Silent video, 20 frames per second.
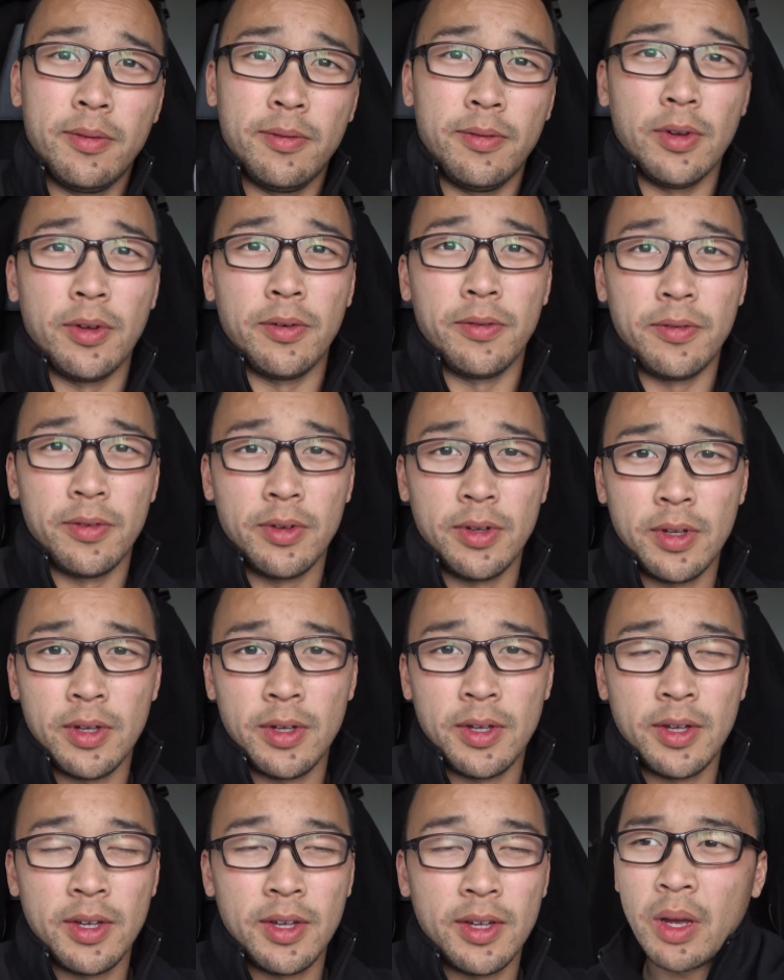fluff.
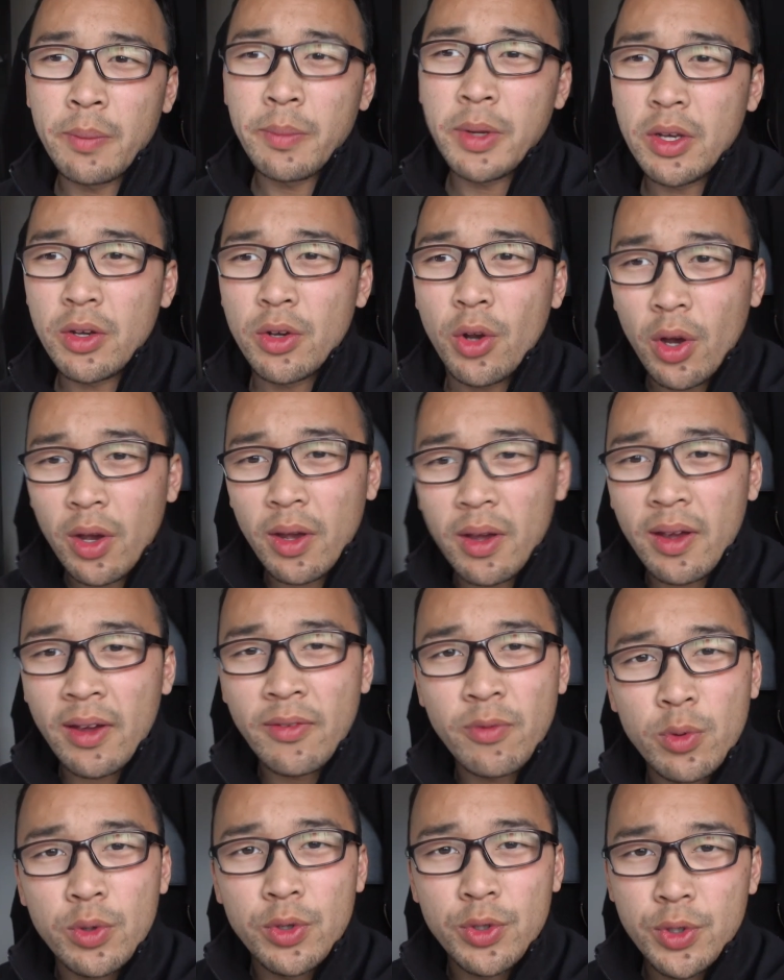I mean, not
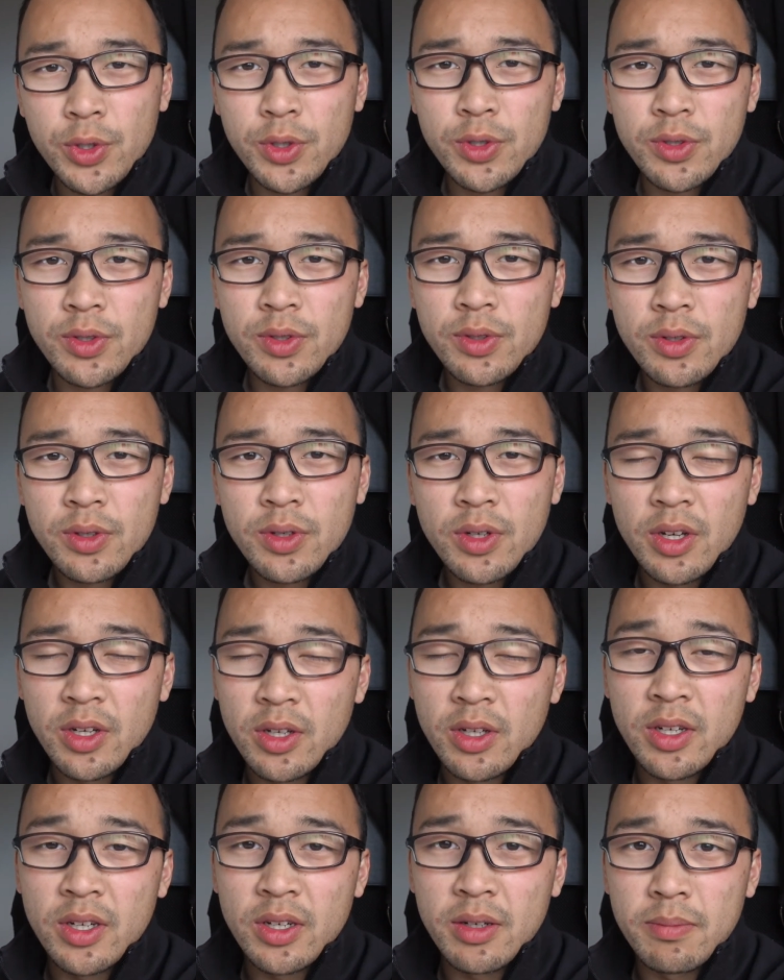everyone does,
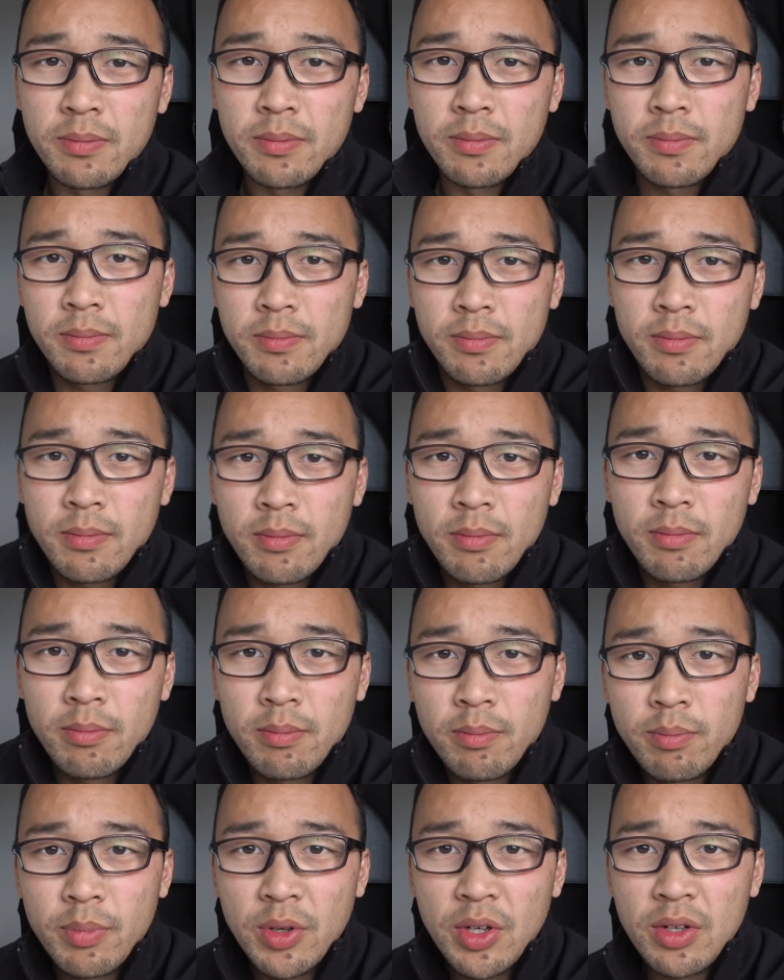
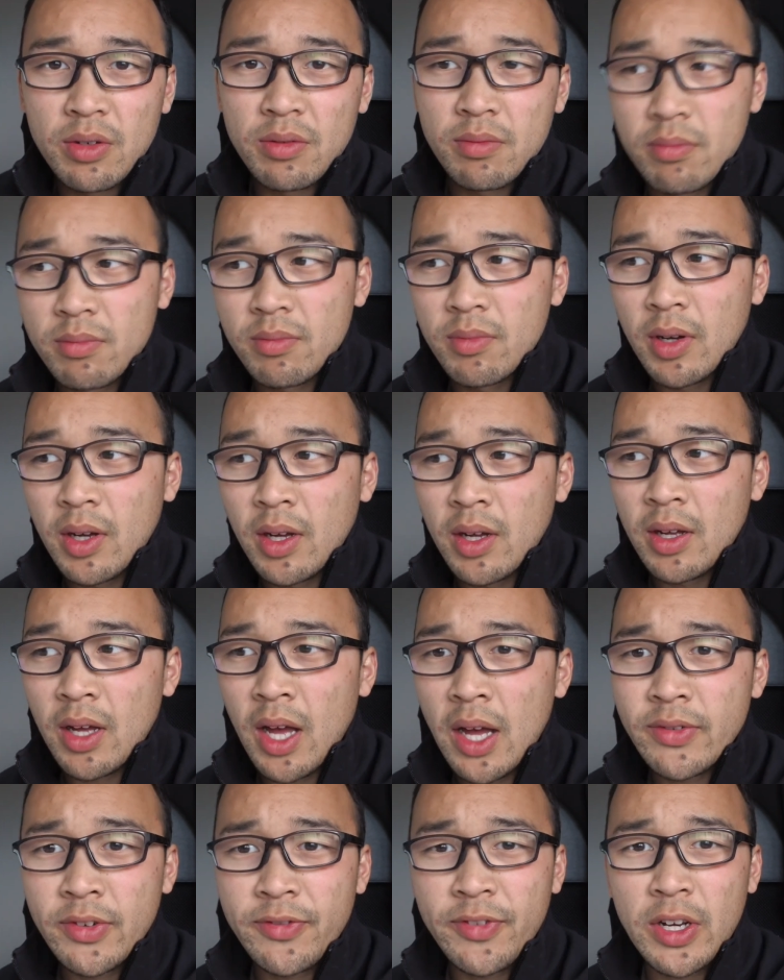but
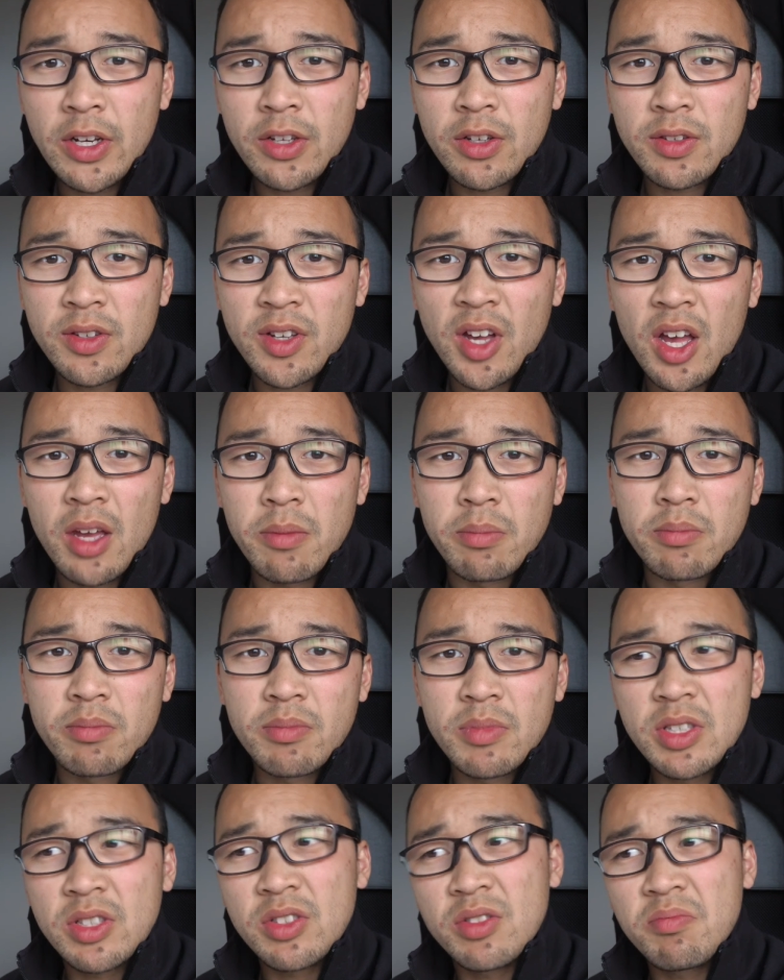I have a fairly good time.
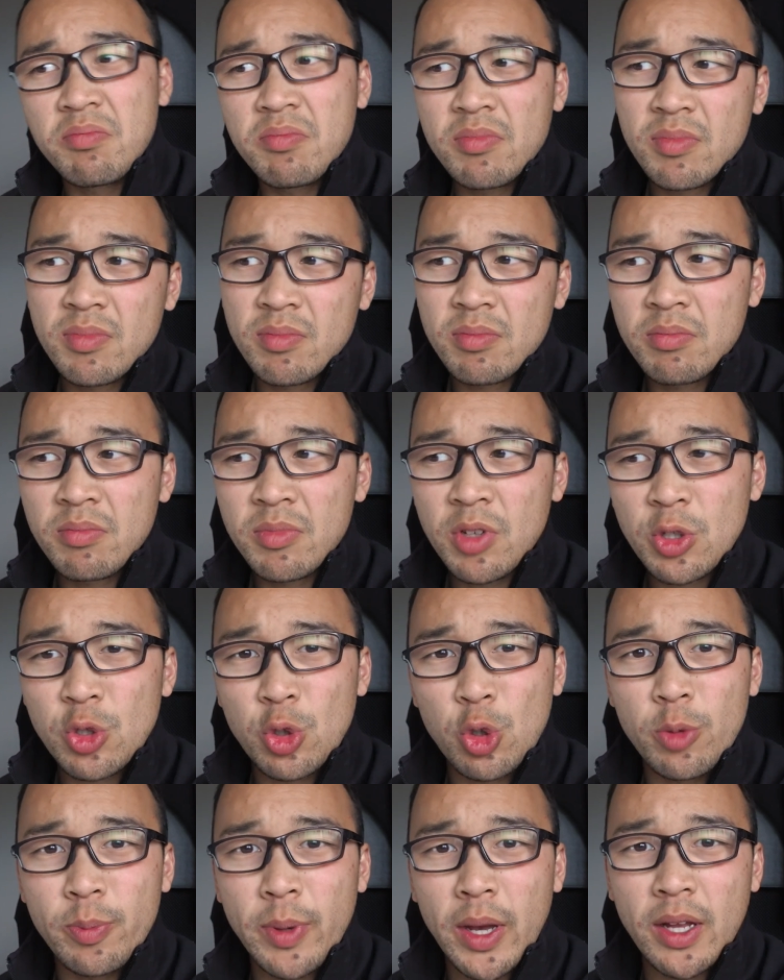It's not
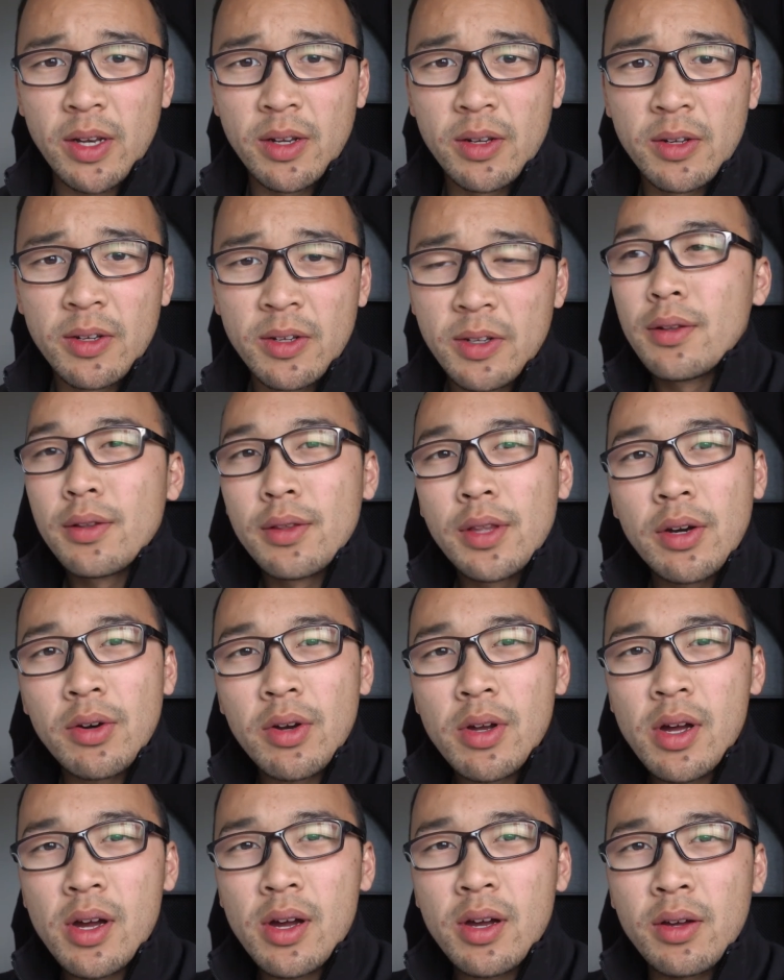too bad. There
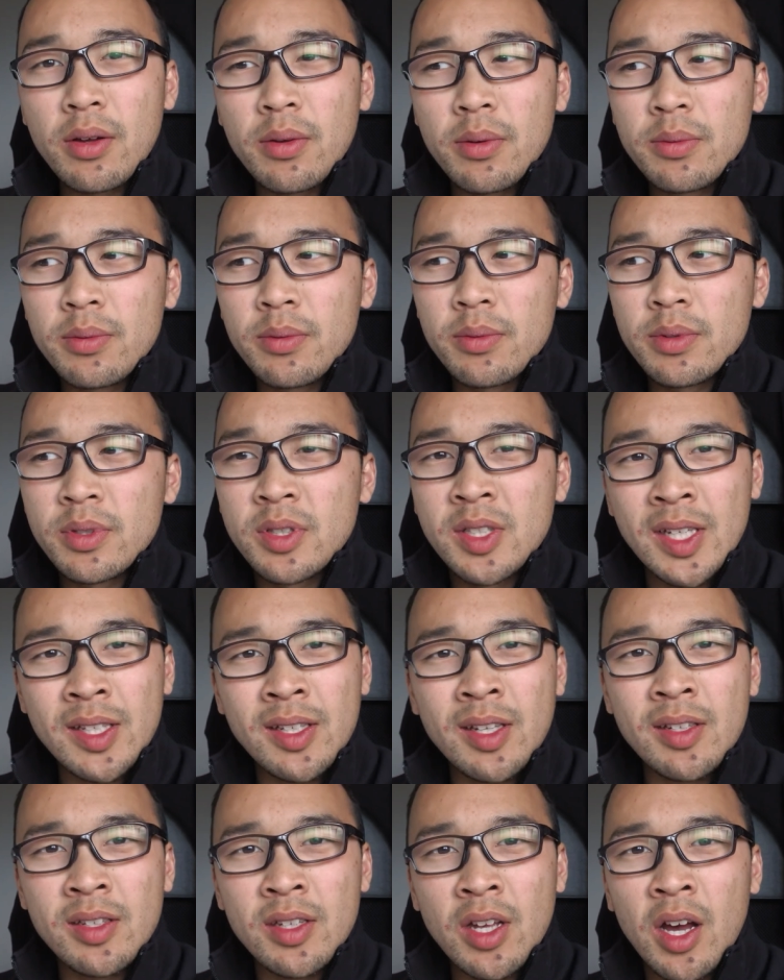are
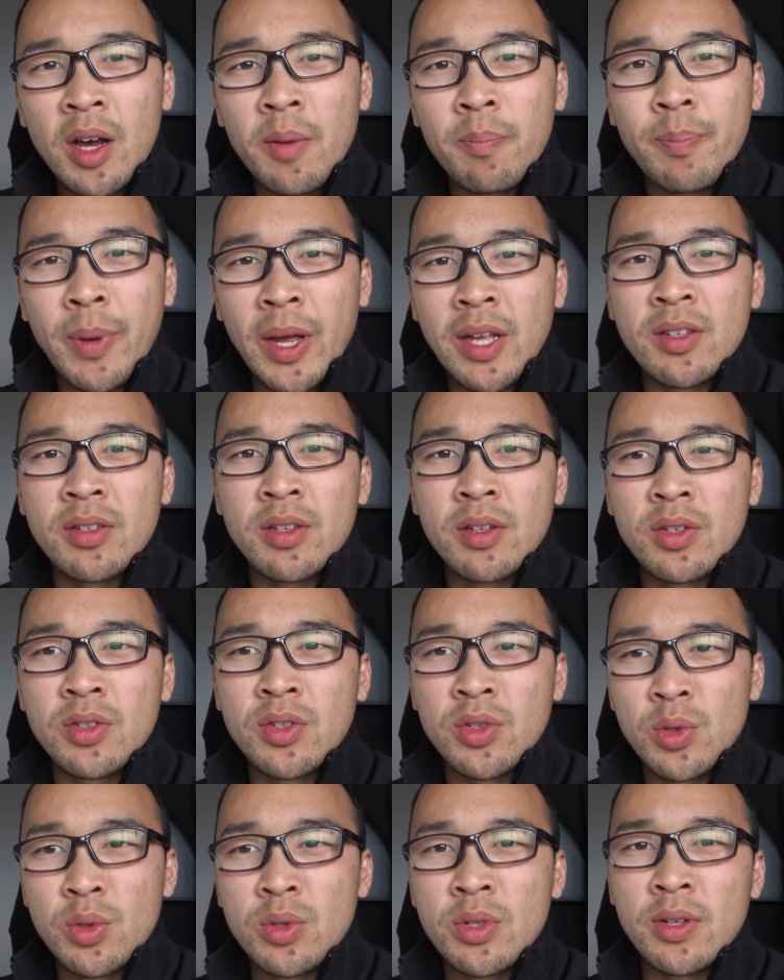cities that are better
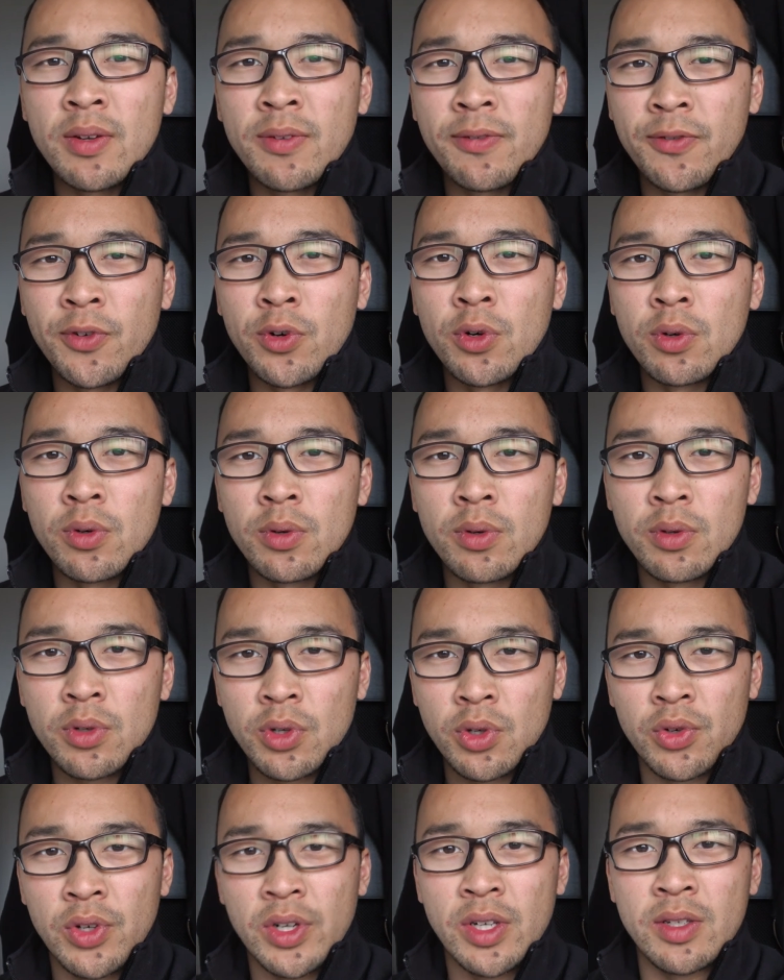suited for
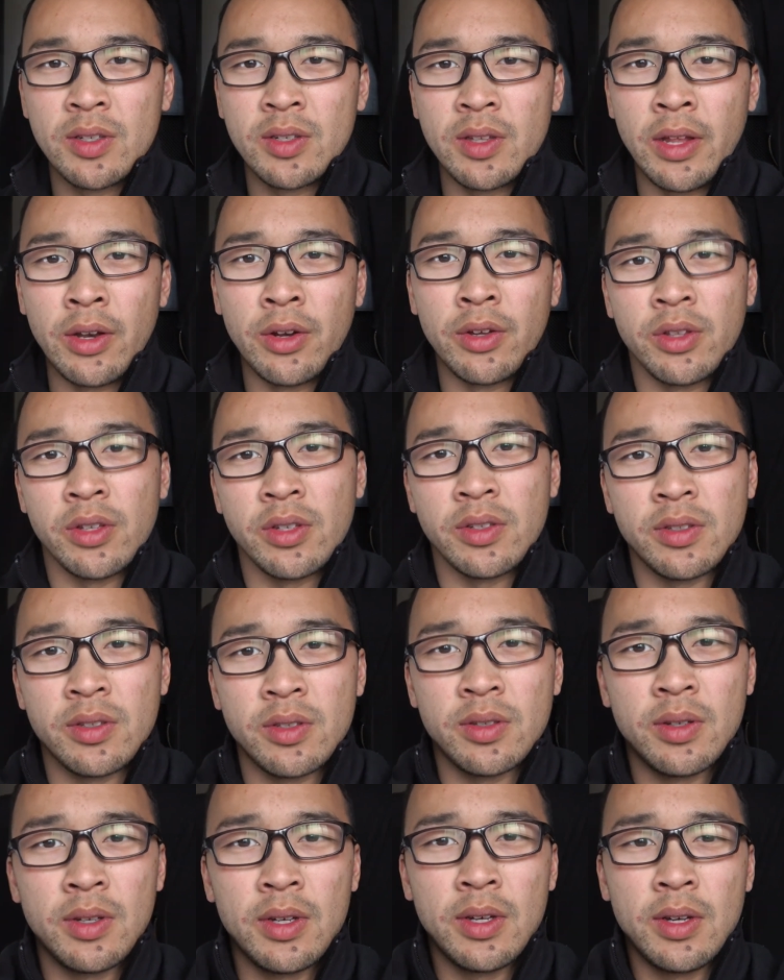crits than others.